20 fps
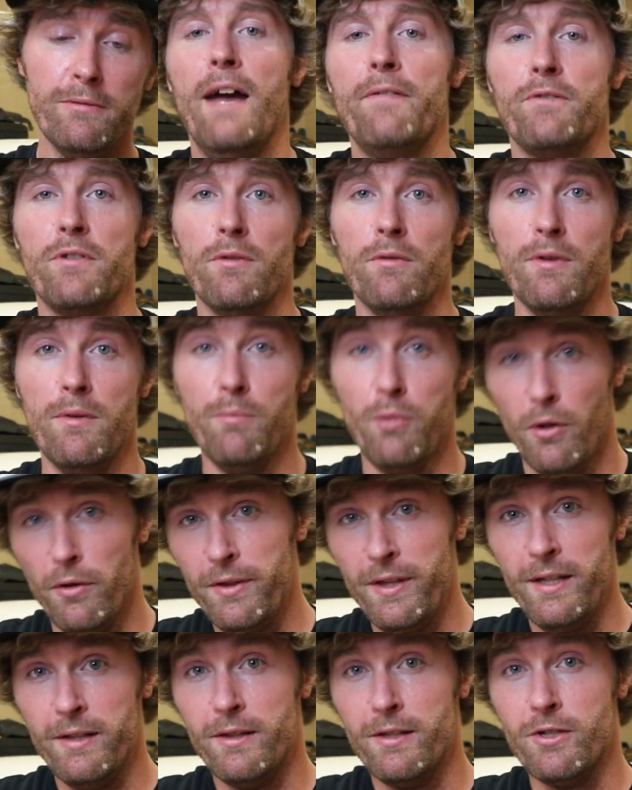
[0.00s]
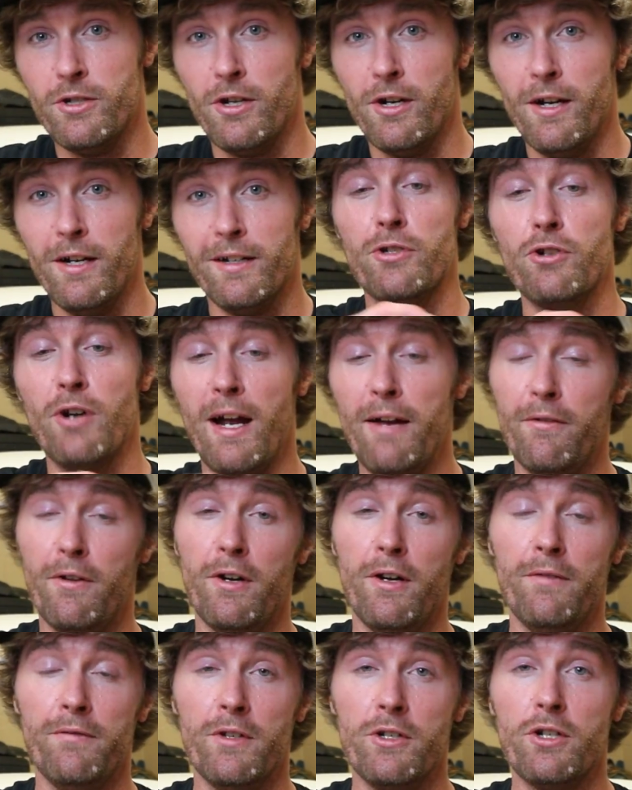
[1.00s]
After we both hit the truck, the
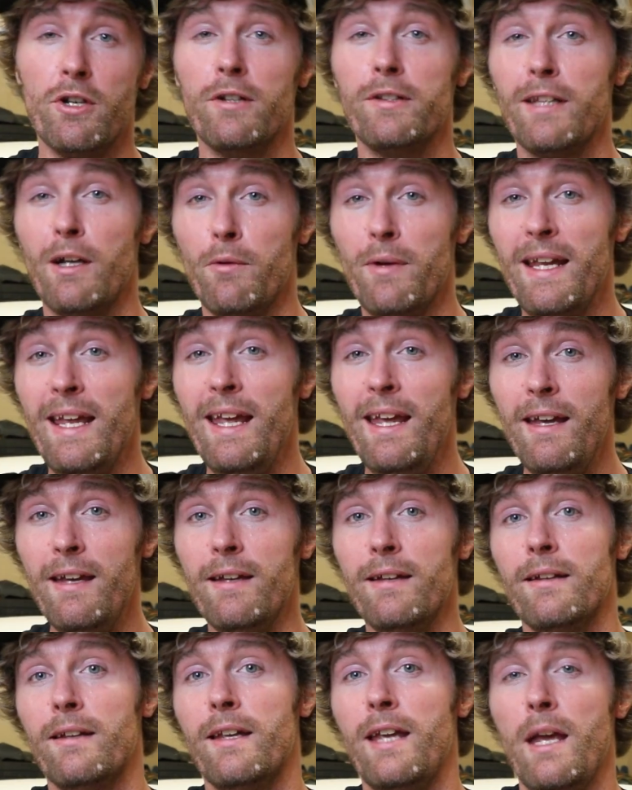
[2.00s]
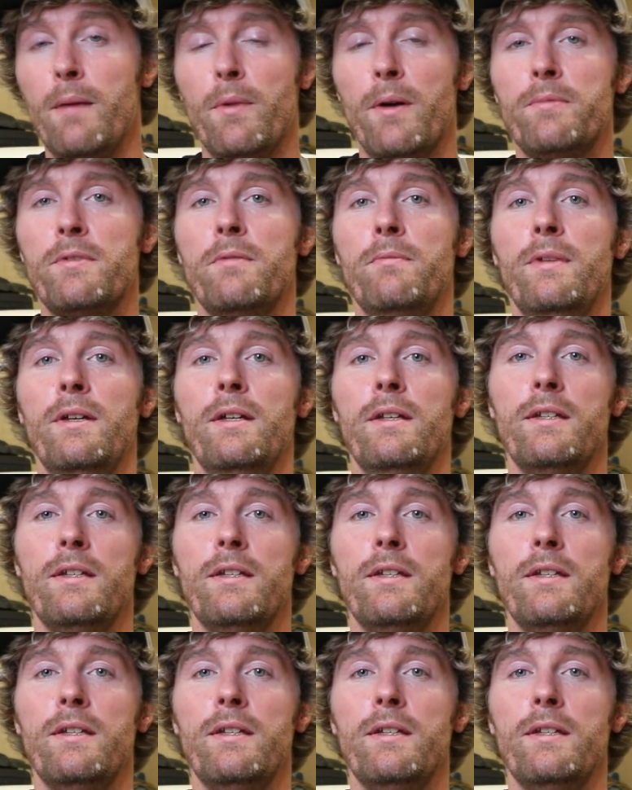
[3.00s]
driver of the truck that we hit came up to me,